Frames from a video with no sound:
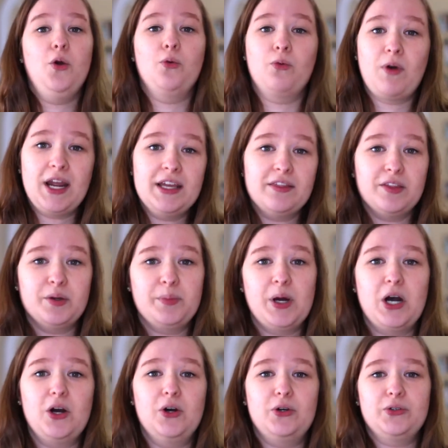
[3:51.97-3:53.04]
write the
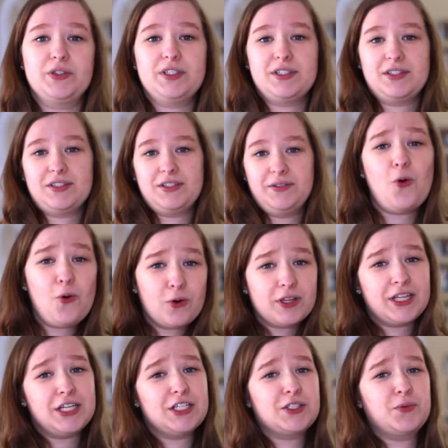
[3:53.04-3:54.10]
post,
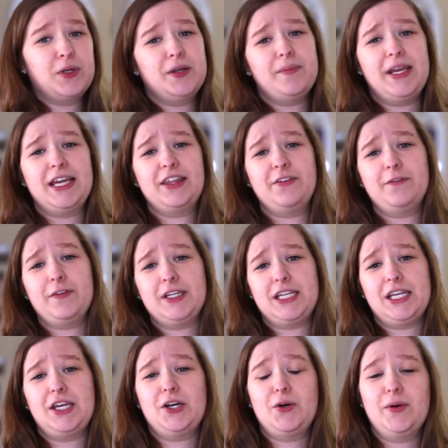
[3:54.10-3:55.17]
or they just want to make the
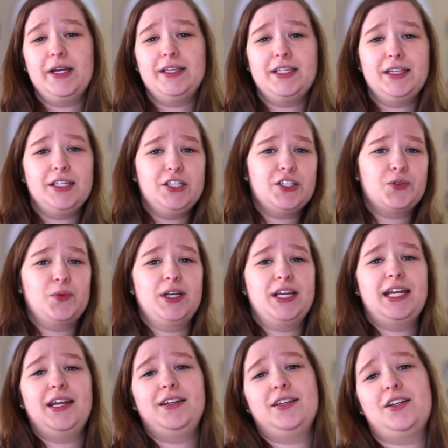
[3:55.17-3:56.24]
video and then they just want
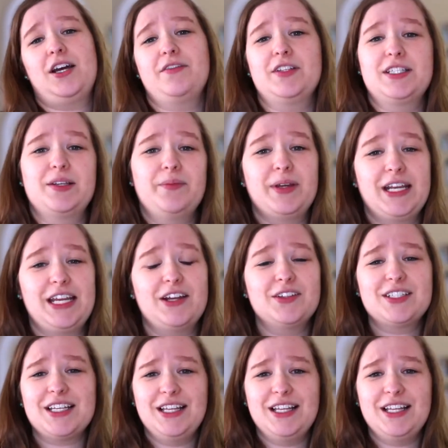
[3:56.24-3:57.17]
to hand it off to somebody else,